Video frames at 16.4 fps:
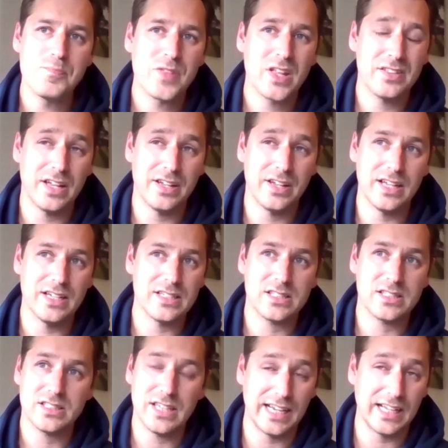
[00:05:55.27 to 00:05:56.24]
Then
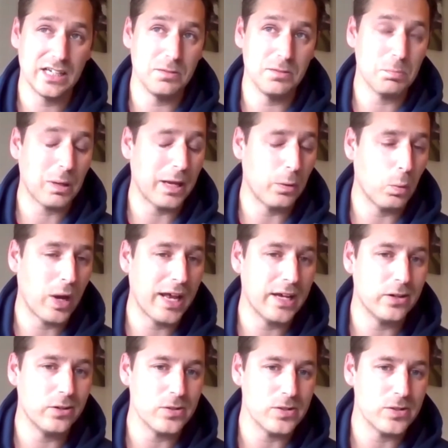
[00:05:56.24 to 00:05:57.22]
there's England play
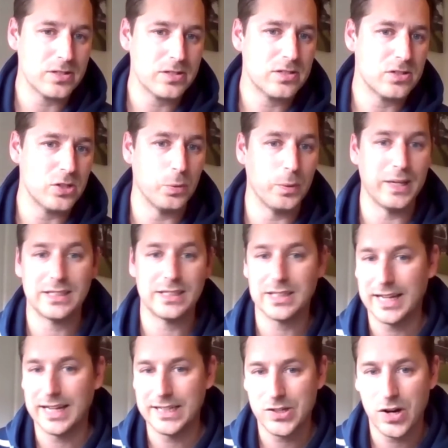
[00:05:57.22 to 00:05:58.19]
Wales 2 weeks
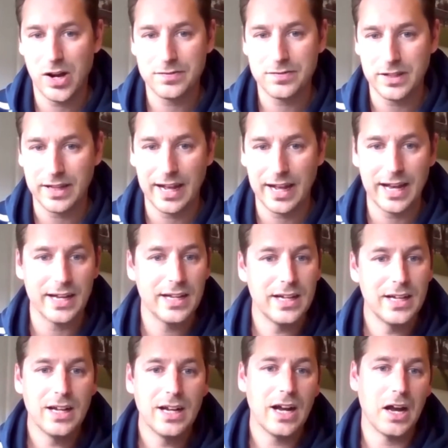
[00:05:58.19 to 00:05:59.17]
later after that.
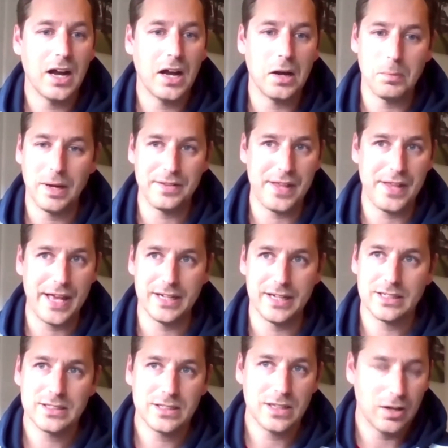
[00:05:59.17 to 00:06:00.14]
And
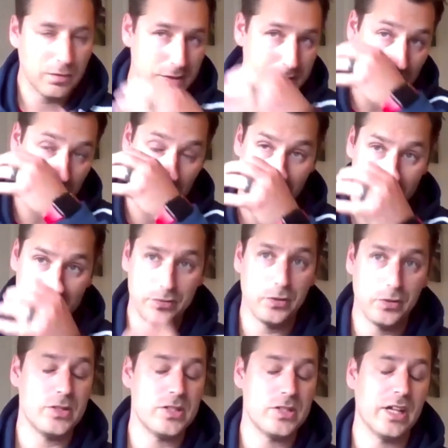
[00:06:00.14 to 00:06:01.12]
then obviously all the way
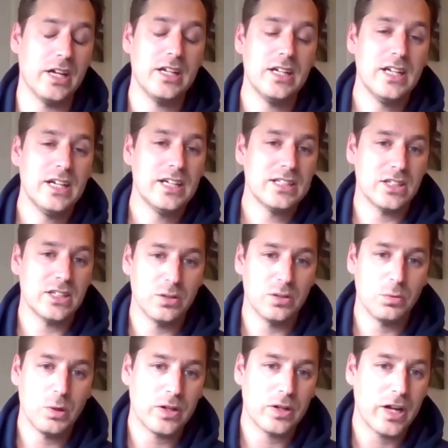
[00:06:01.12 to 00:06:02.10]
through to
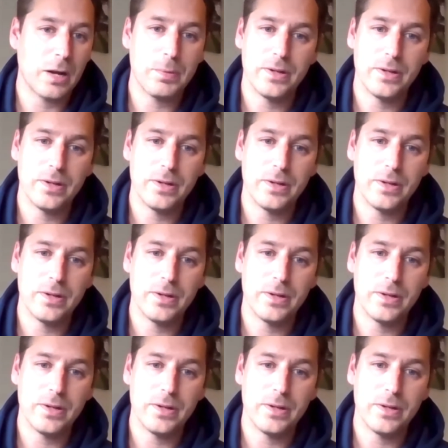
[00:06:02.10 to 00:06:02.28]
the World Cup in